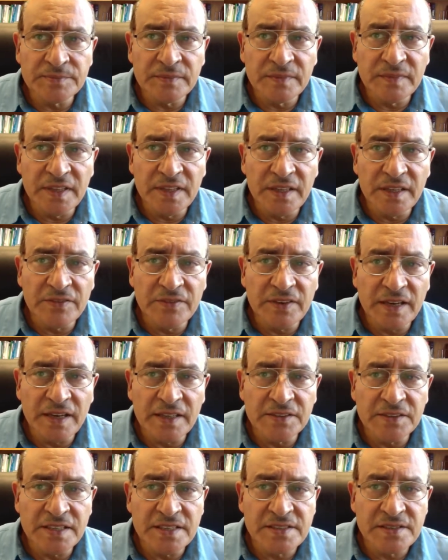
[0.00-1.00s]
if I
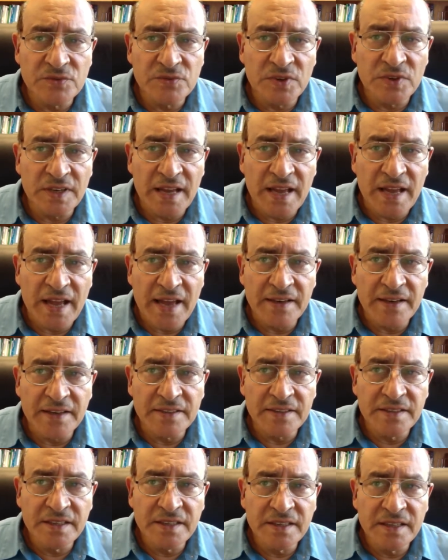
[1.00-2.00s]
just want to add it,
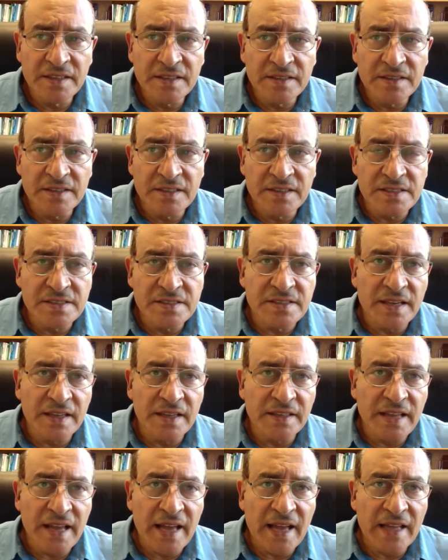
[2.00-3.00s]
there's an
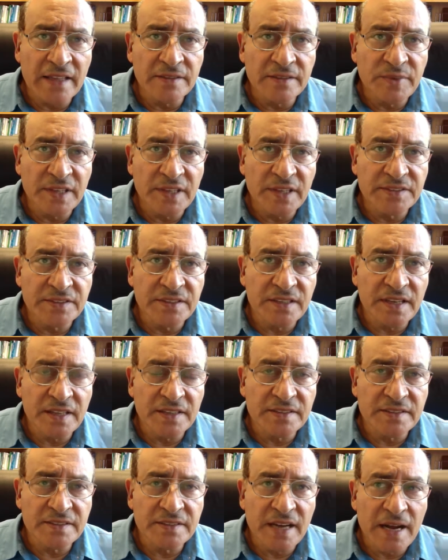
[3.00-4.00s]
add button
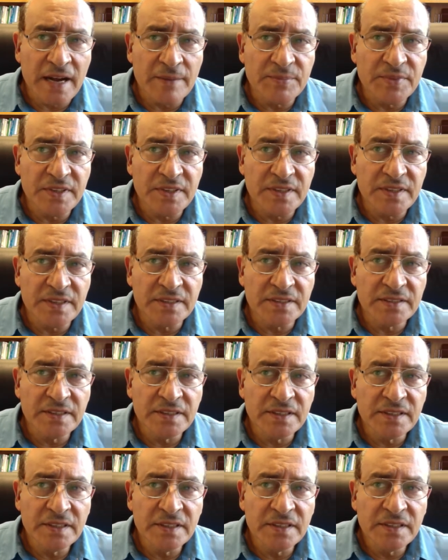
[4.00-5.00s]
on top here,
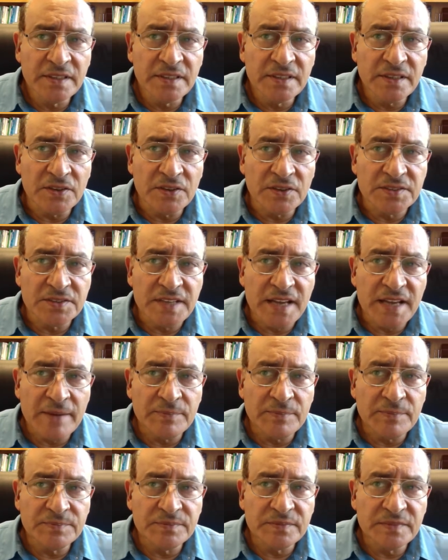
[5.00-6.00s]
or tab.
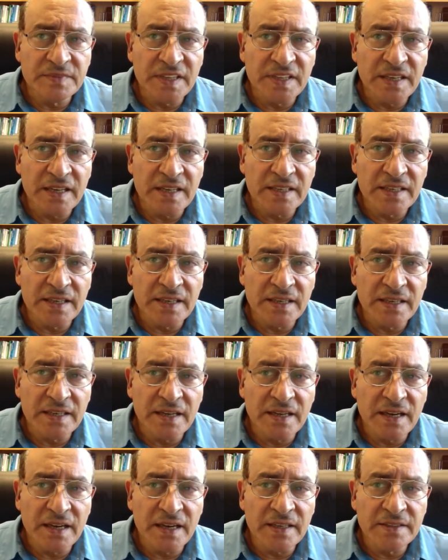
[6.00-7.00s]
Then I click
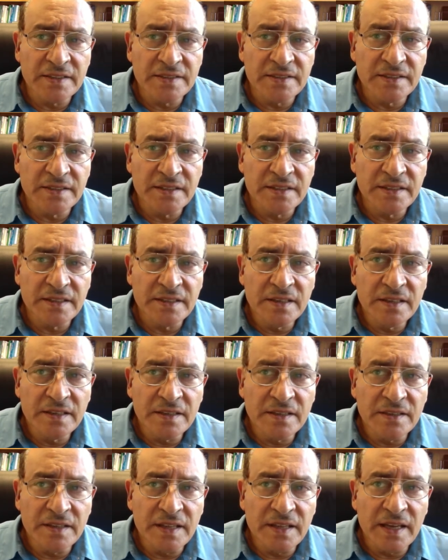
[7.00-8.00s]
on it,
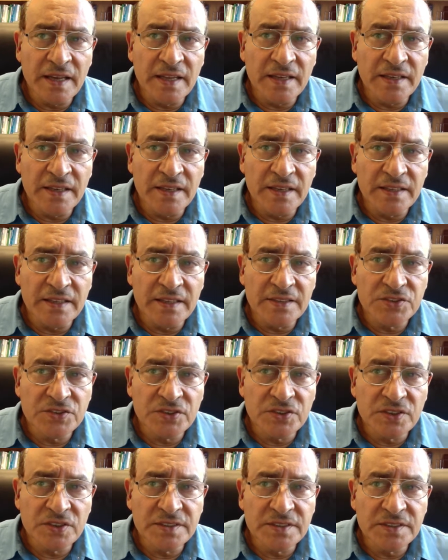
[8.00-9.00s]
then it
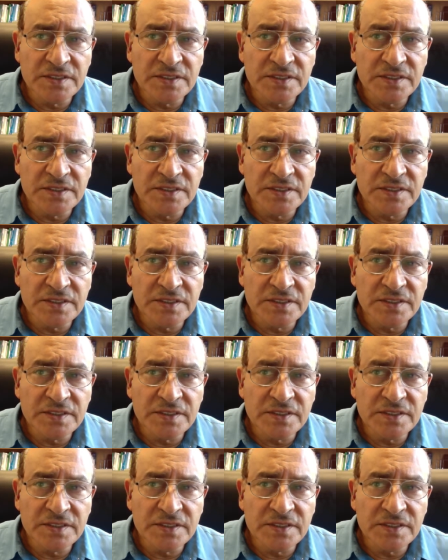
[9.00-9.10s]
should